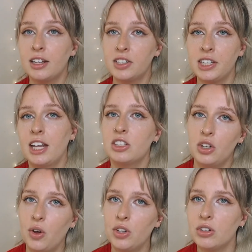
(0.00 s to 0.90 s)
to get to
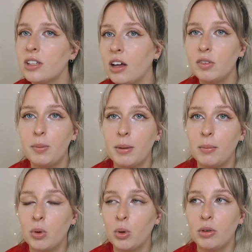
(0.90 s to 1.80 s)
know yourself a bit
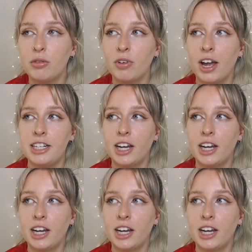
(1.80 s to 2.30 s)
more and find